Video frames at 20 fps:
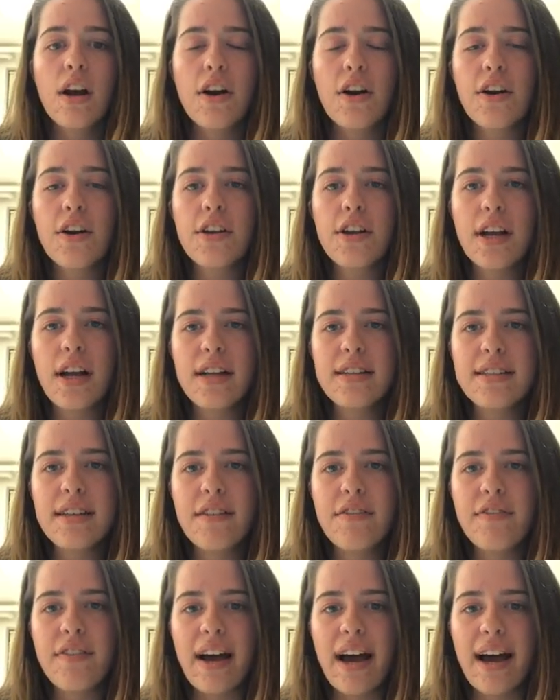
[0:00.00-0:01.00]
Early onset
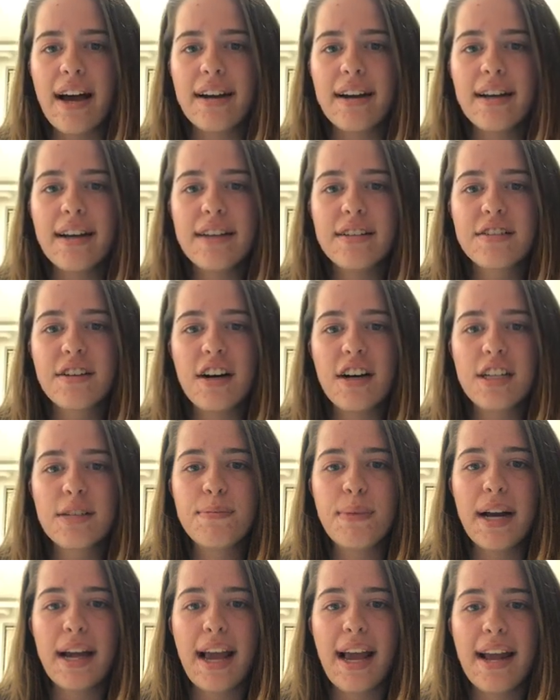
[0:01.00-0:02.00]
FAD is caused
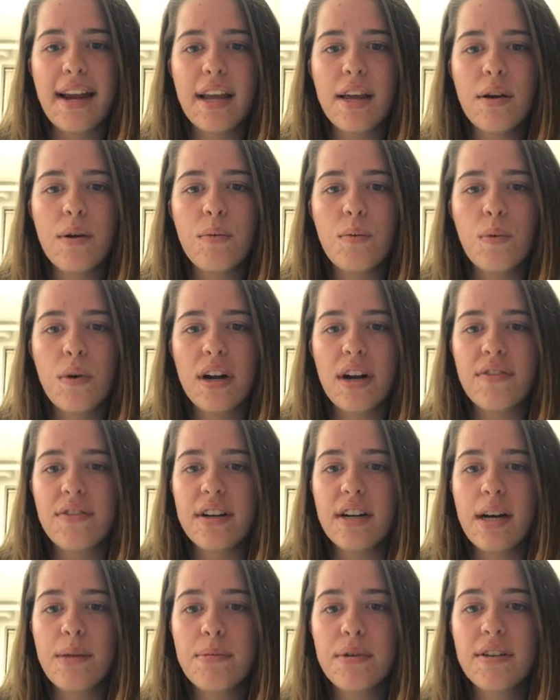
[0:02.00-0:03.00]
by any one of a
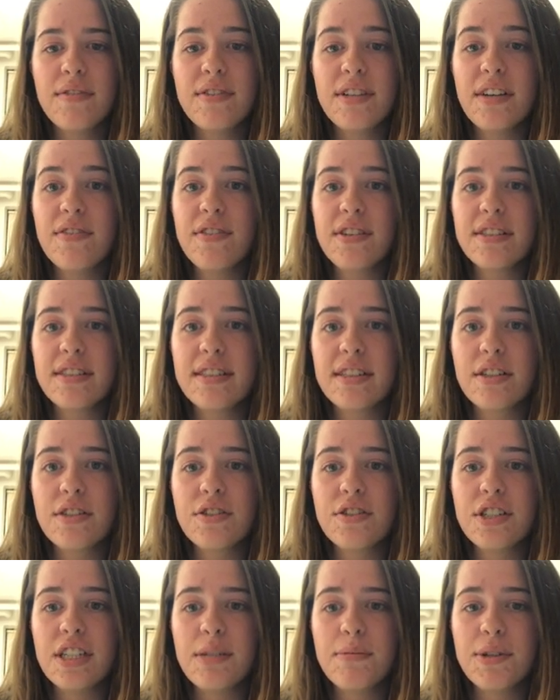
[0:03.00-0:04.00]
number of different single
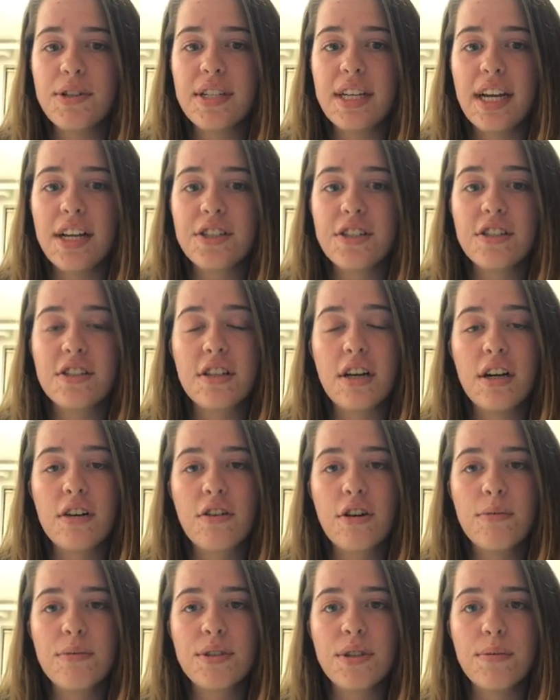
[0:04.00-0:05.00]
gene mutations on
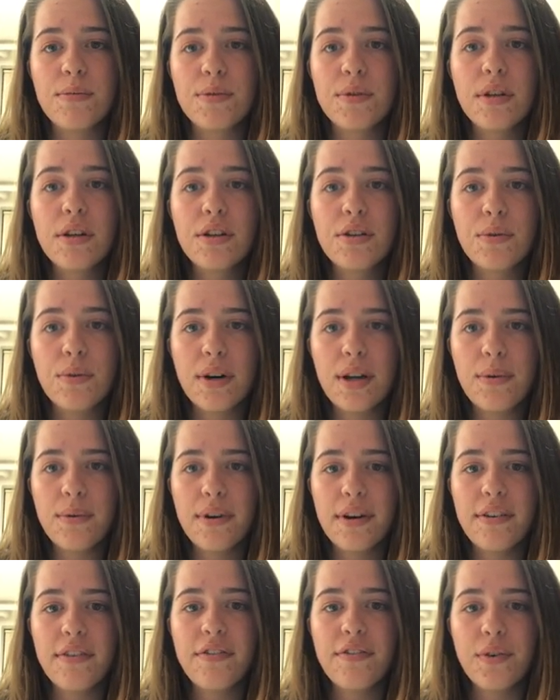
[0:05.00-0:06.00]
chromosomes
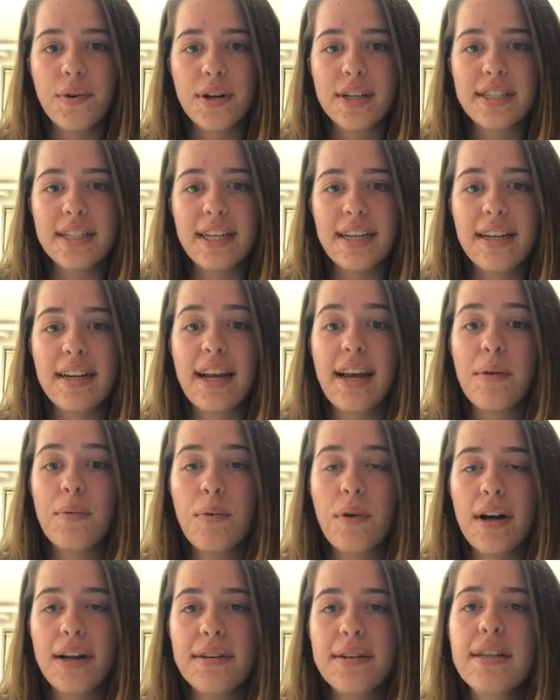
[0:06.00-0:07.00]
21, 14, and
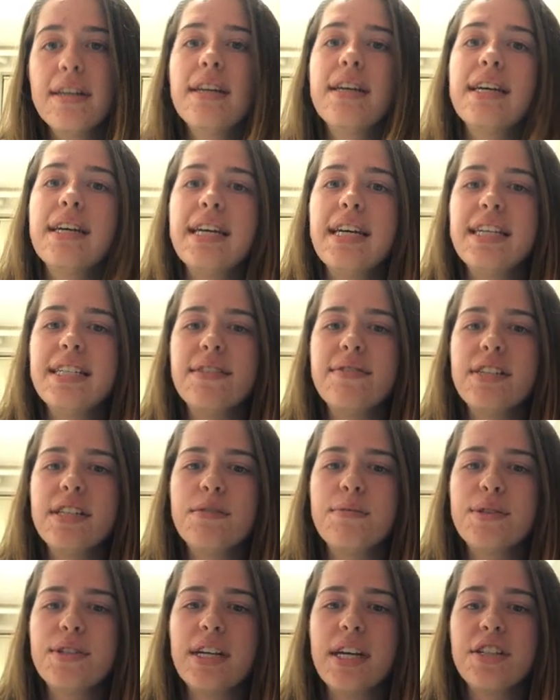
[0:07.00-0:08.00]
1. Each of these
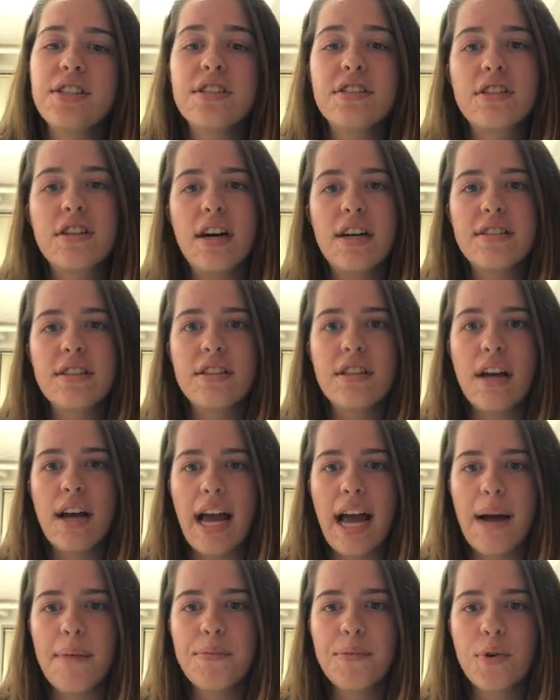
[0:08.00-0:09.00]
mutations causes
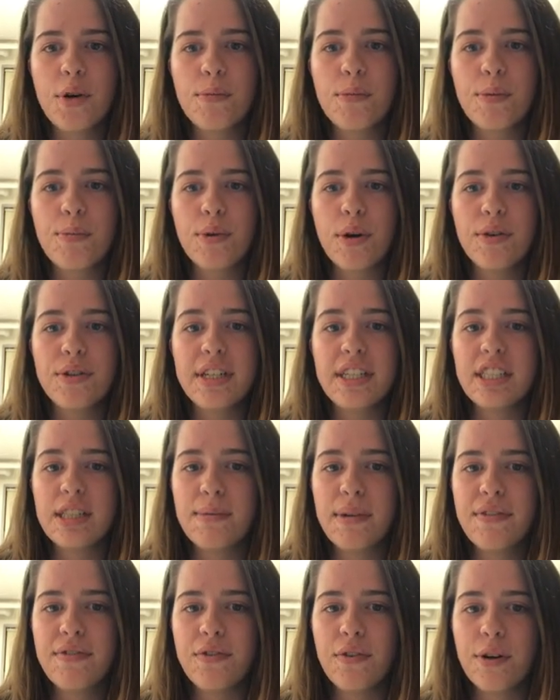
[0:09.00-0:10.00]
abnormal proteins to
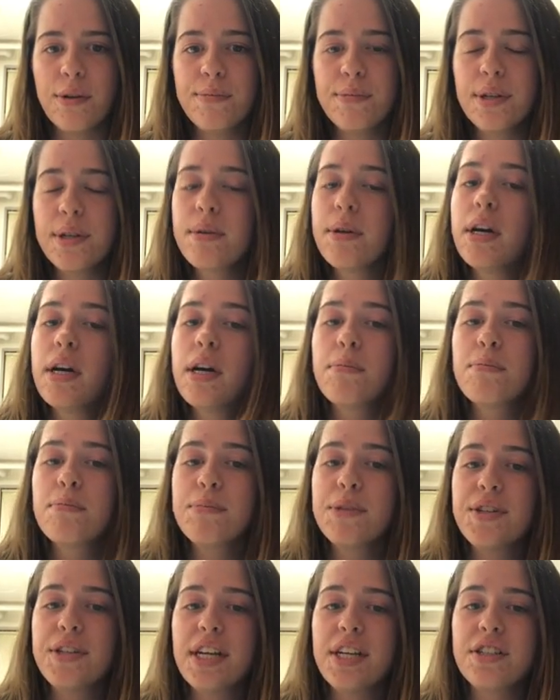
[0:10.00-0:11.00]
be formed.
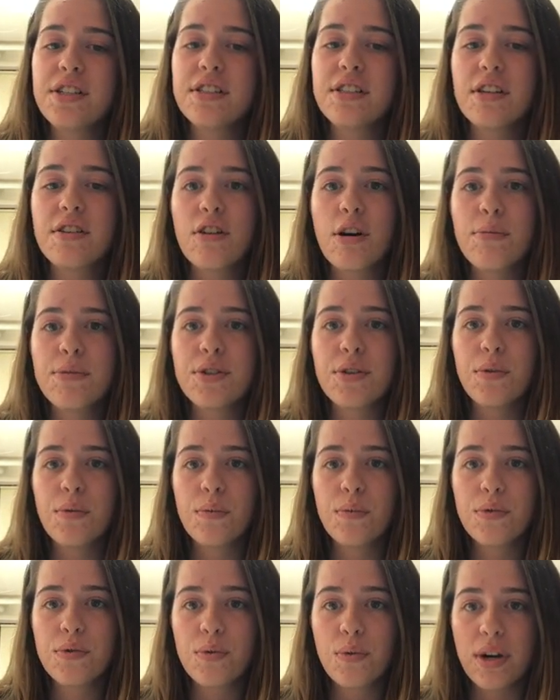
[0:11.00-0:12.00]
Mutations on
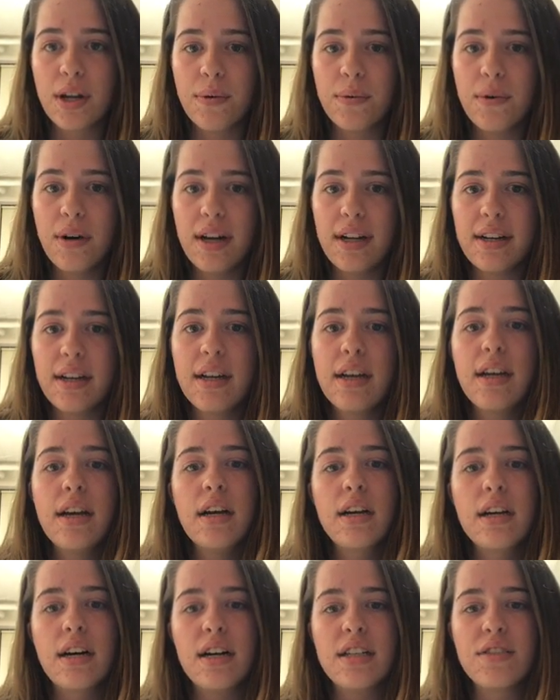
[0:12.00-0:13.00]
chromosome 21
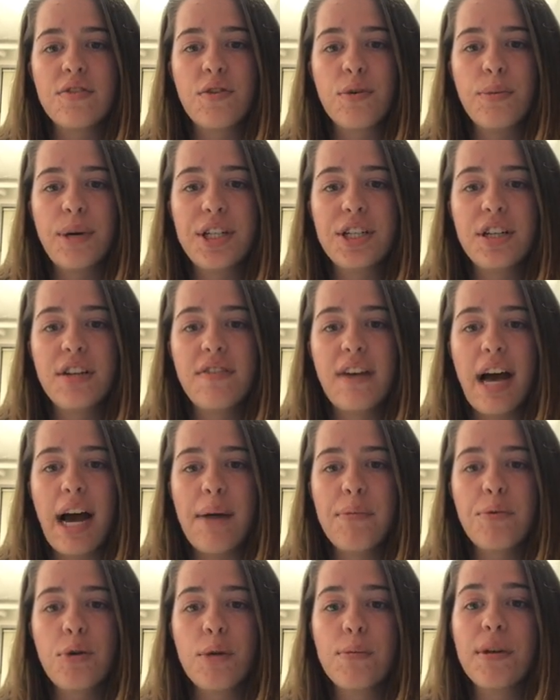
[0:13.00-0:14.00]
cause the formation of
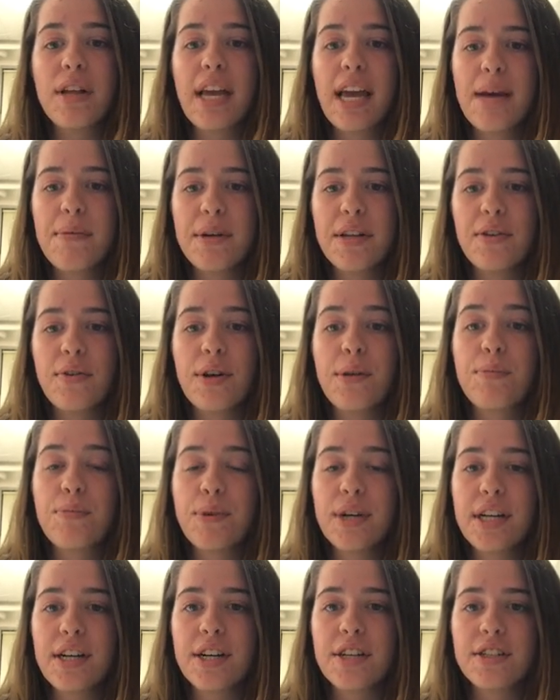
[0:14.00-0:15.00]
abnormal amyloid
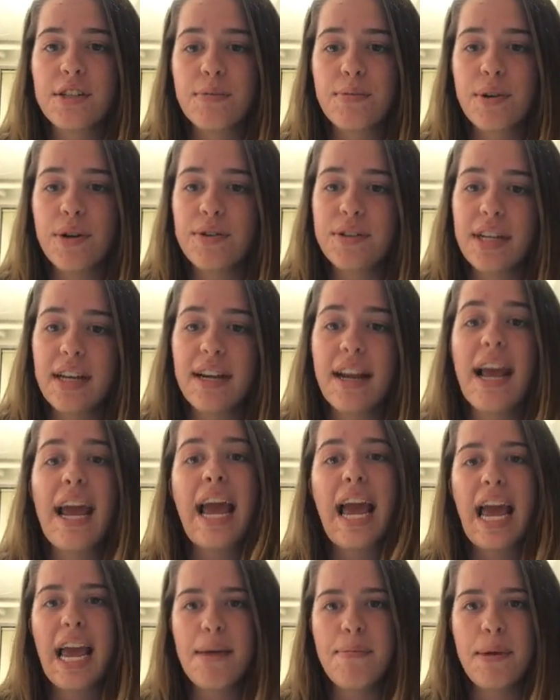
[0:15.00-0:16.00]
precursor protein,
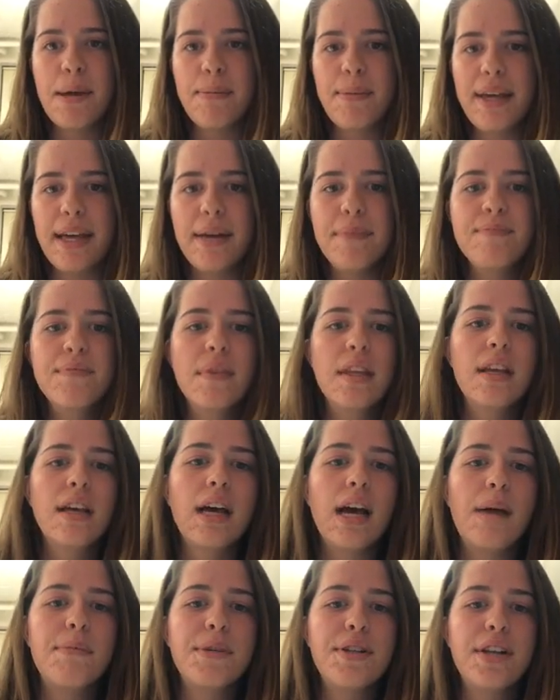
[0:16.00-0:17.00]
APP.
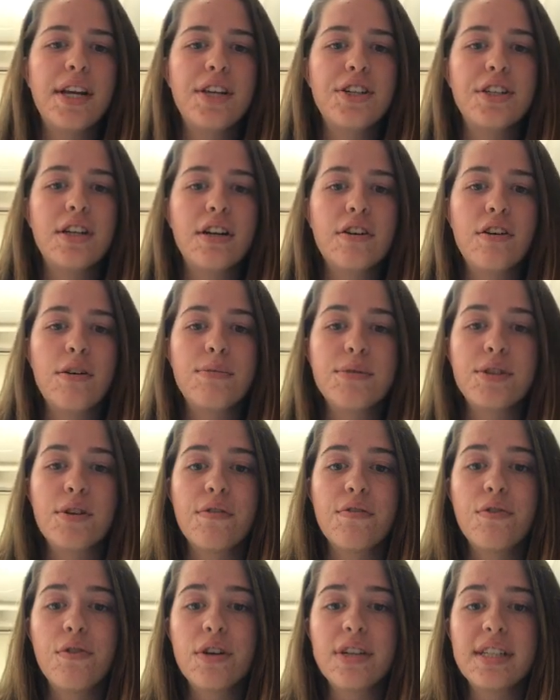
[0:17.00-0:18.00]
A mutation on chromosome
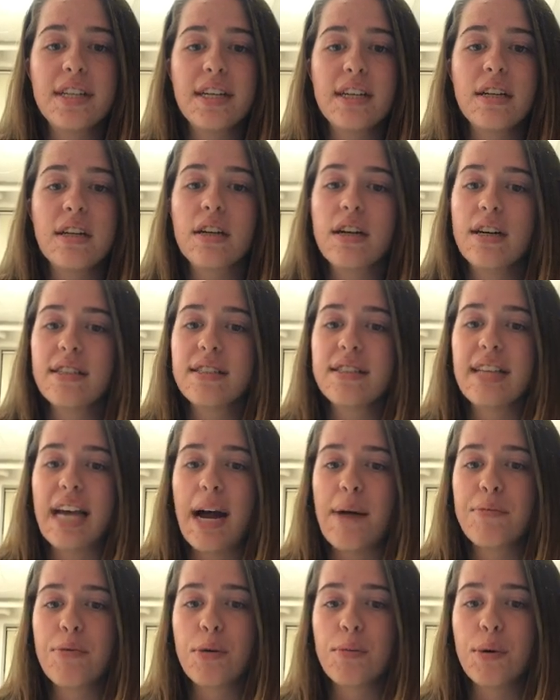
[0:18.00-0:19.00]
14 causes
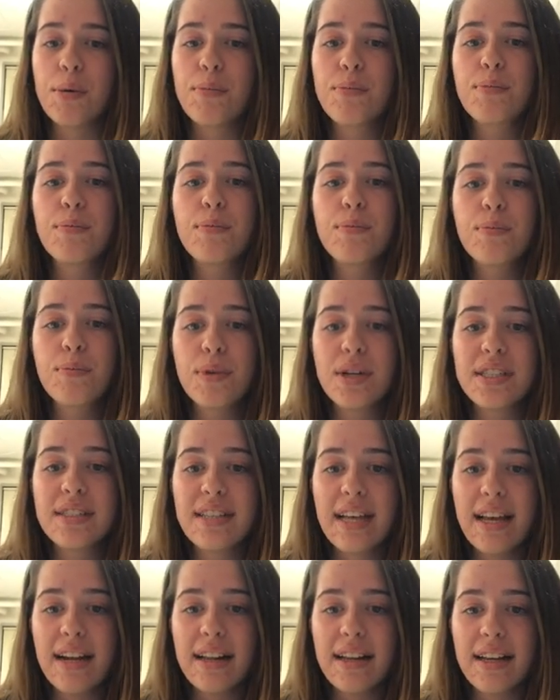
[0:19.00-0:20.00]
abnormal
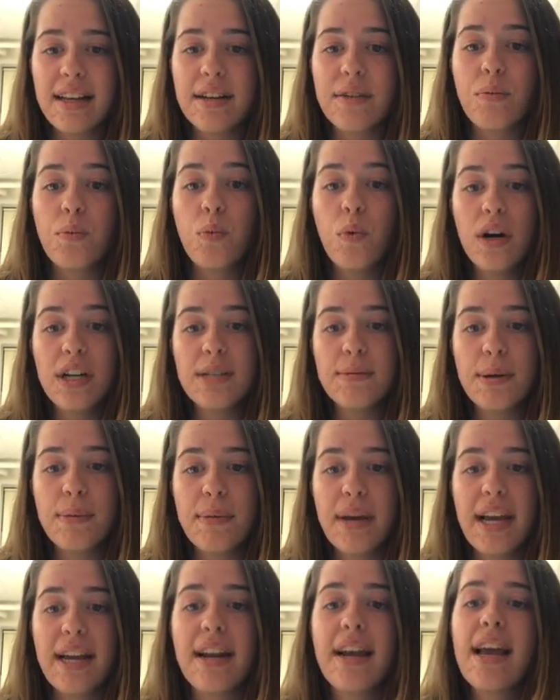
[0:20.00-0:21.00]
presenilin 1 to be
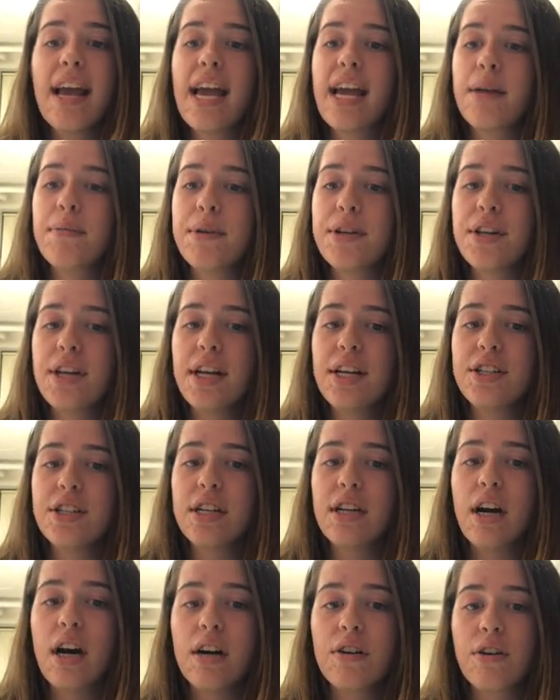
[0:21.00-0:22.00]
made, and a mutation
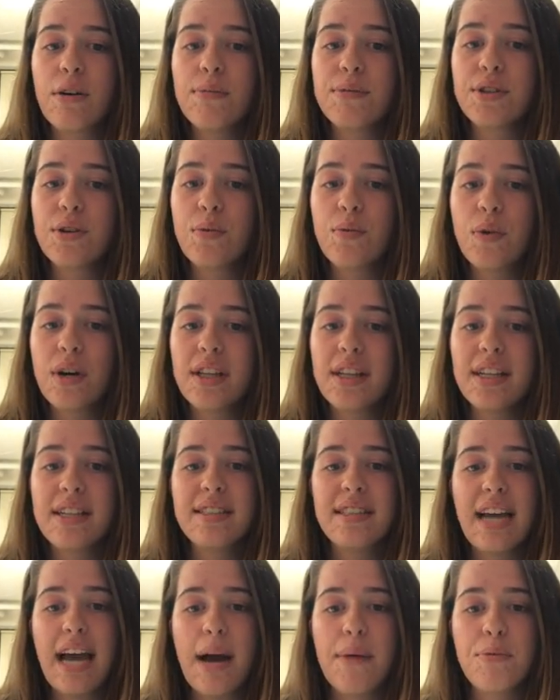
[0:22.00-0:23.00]
on chromosome 1 leads
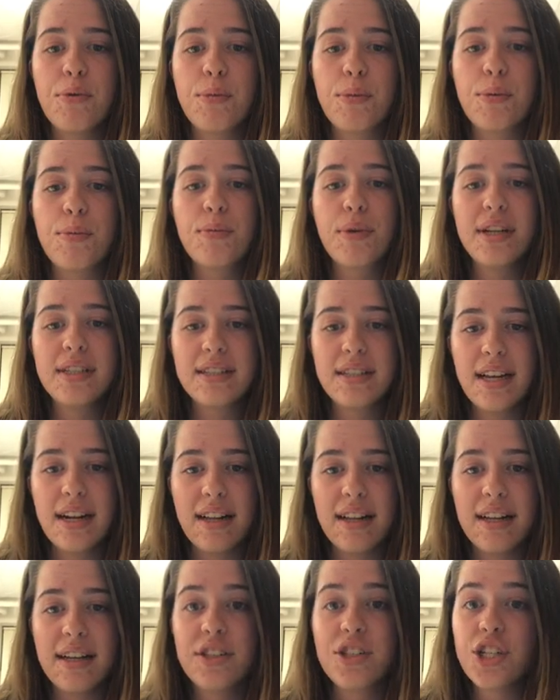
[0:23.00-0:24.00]
to abnormal
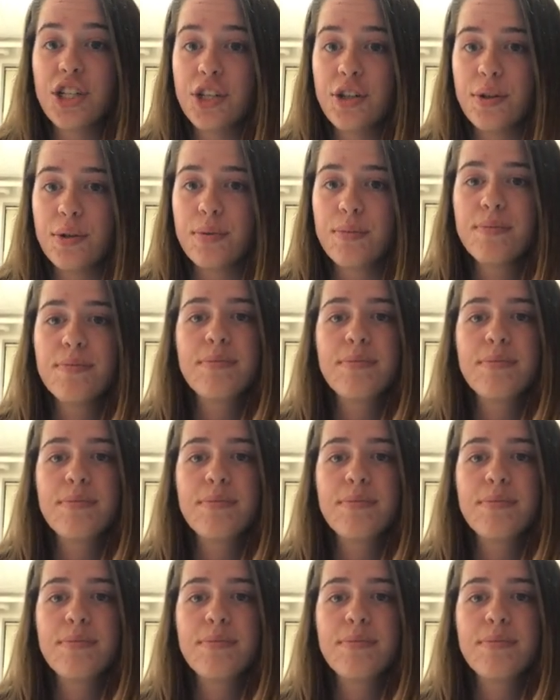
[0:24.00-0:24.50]
presenilin 2.